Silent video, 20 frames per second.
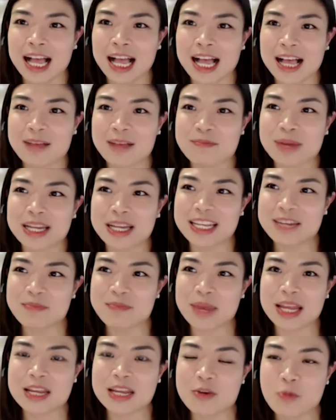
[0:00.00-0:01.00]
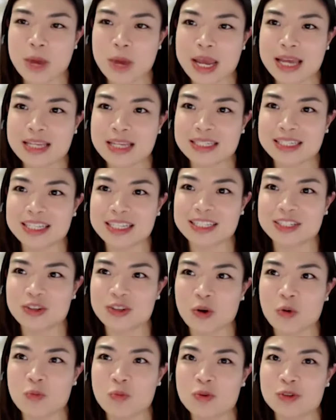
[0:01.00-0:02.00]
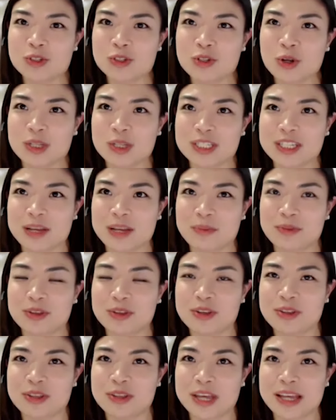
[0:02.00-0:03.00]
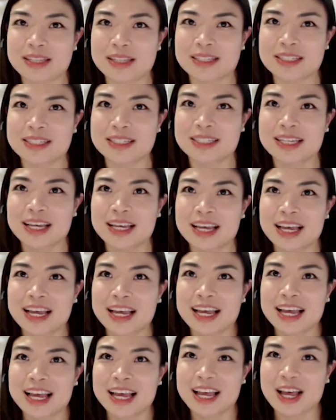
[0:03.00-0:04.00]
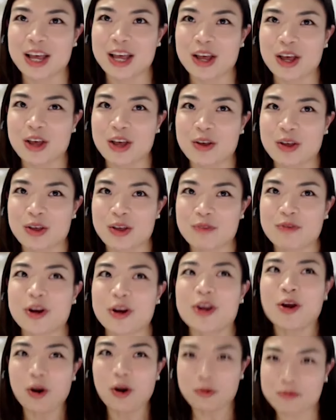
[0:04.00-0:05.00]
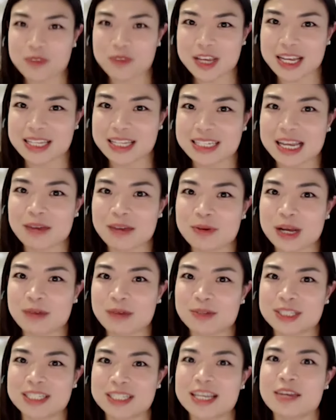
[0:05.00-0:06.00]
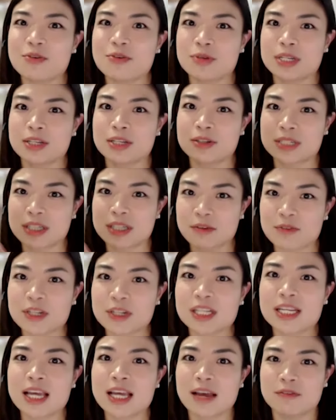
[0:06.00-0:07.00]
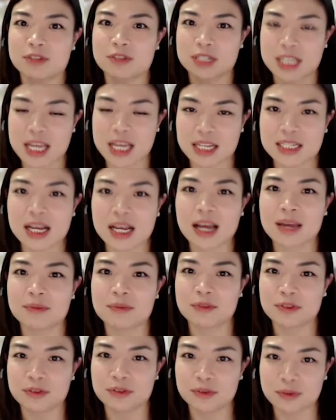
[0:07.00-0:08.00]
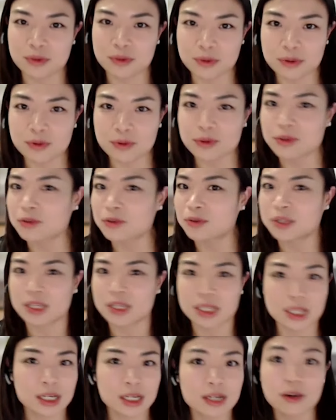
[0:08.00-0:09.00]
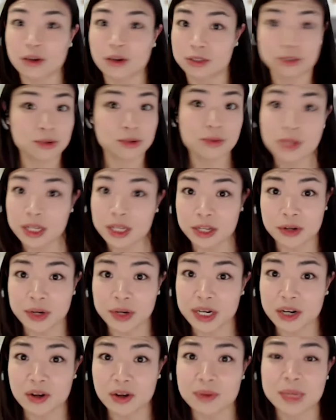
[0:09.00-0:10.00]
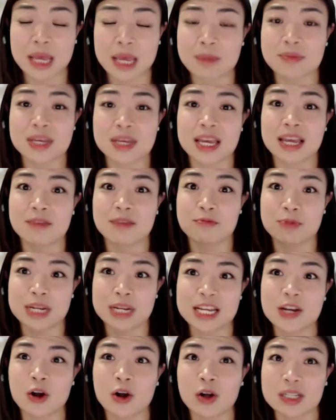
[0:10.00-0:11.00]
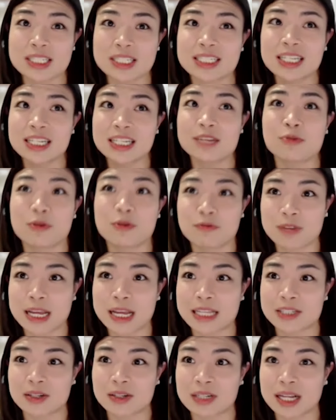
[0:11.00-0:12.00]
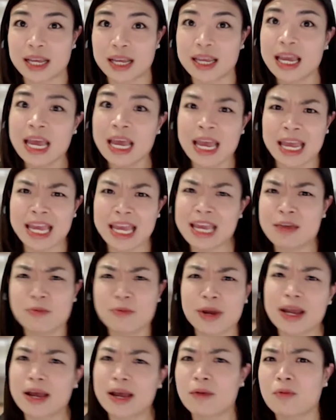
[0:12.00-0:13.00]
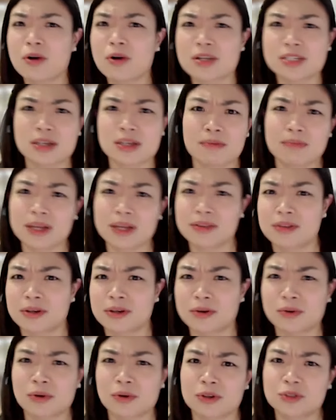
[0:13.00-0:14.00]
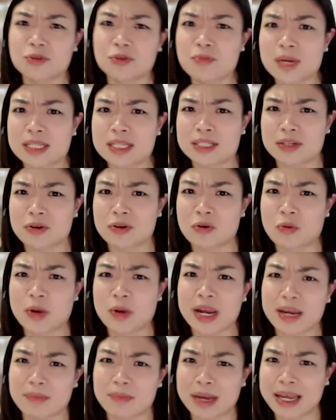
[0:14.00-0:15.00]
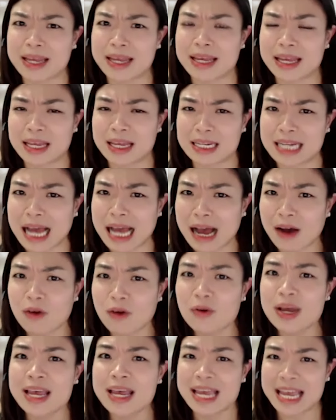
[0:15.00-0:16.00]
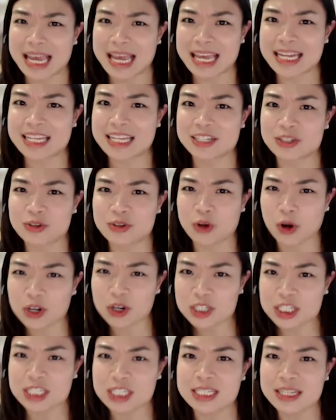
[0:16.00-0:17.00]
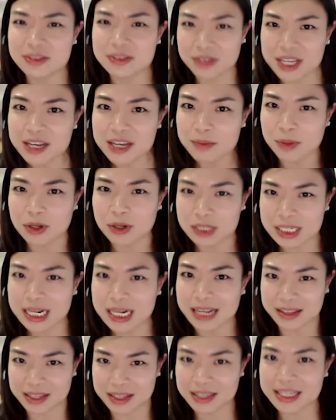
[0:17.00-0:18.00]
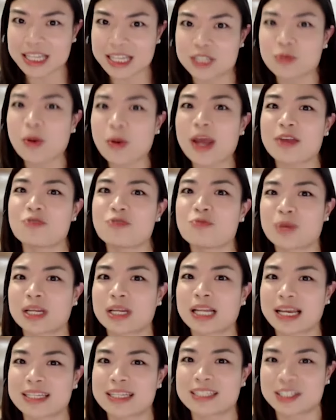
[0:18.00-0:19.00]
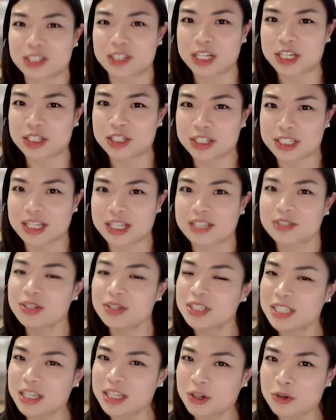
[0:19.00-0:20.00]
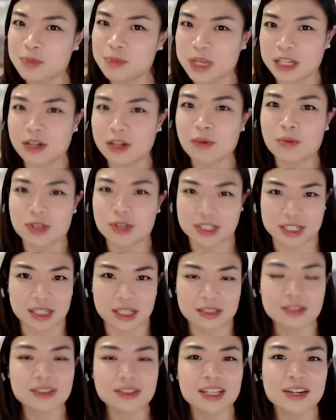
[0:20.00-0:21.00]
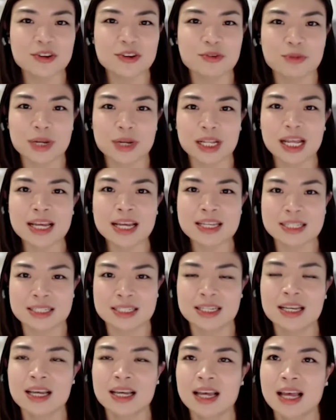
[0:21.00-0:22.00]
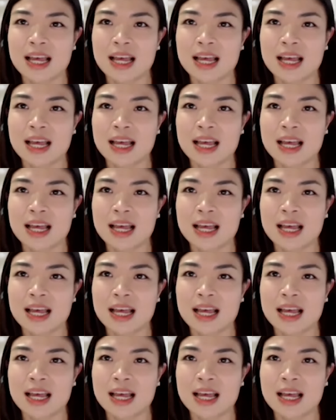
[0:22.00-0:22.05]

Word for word: um, but in many ways, it's almost not something that's very obvious. I, I would say you, you definitely have to take time through, you know, the year or two that you're an MBA, really constantly reflect on like, hey, where I was a month ago or two months ago, where am I now? And as you consciously think about it, I think that's where you realize the changes are. So it could be a lot more subtle than you realize.